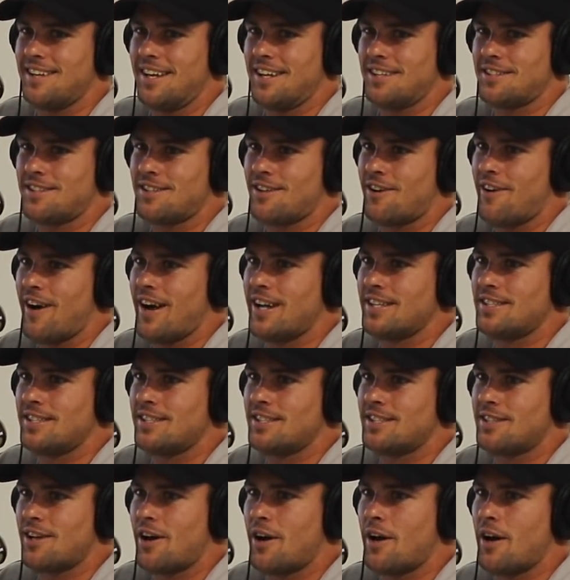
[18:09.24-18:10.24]
It's crazy.
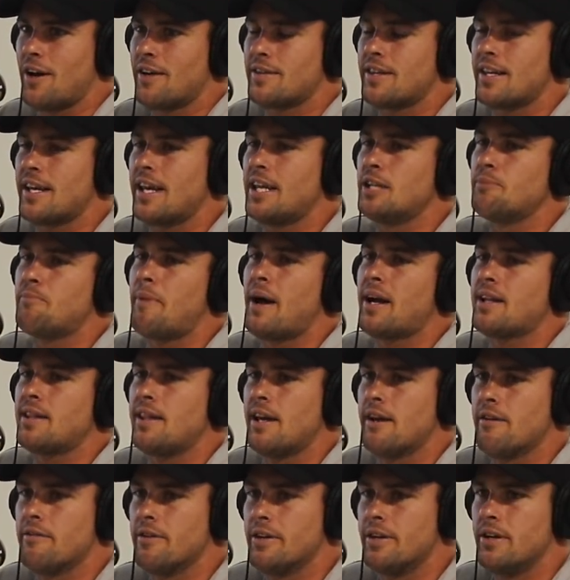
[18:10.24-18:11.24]
So I think he's back
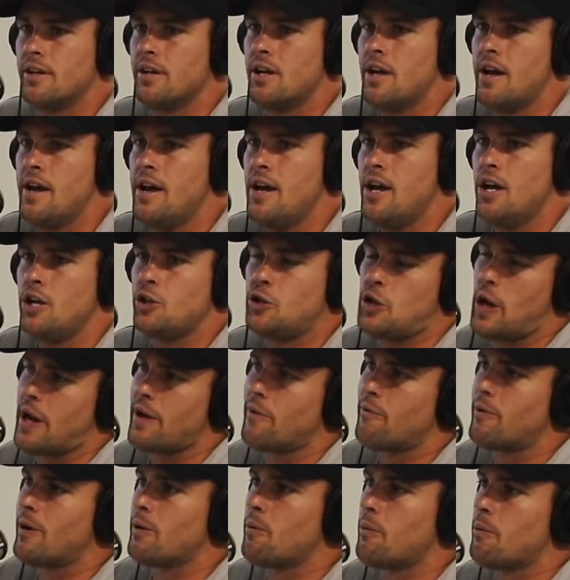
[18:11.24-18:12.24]
there in
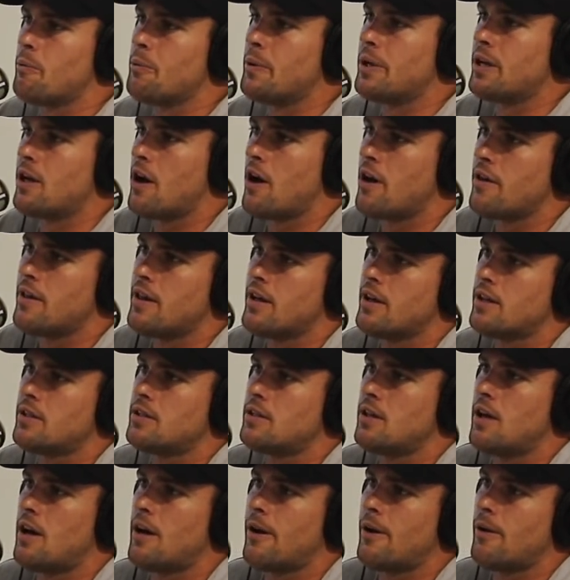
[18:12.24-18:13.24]
January when we go there.
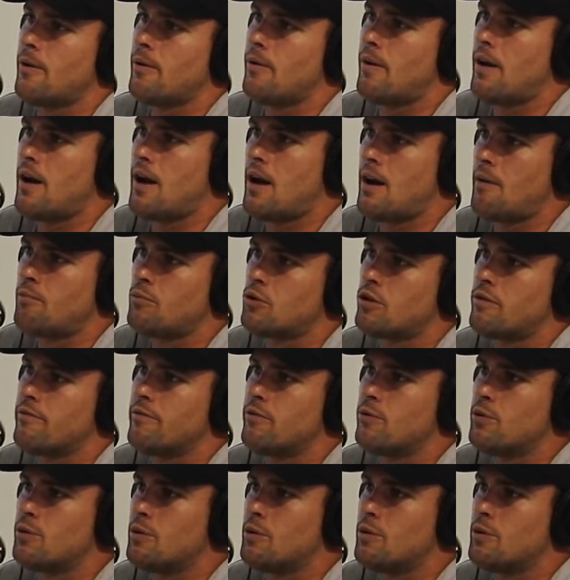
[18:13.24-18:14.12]
So I'm looking